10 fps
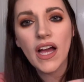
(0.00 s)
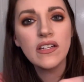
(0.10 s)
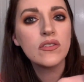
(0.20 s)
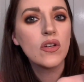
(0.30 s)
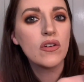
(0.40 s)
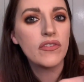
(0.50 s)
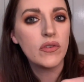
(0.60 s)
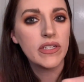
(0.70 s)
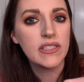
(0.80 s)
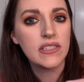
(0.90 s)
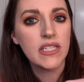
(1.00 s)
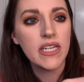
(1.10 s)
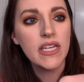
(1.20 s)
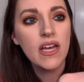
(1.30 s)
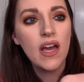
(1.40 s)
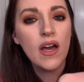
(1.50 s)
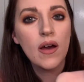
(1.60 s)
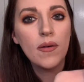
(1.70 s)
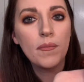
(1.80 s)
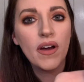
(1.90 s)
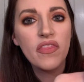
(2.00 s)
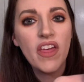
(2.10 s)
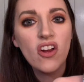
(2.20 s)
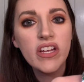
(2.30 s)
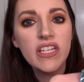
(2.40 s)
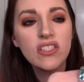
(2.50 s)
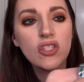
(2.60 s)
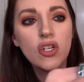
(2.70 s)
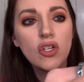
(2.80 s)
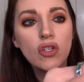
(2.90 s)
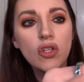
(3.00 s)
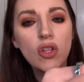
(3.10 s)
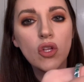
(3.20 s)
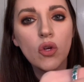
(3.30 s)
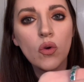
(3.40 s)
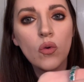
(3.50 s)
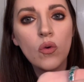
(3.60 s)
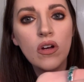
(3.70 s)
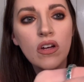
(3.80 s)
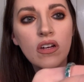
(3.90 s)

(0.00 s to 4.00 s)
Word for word: I don't know if you can see, but there is glue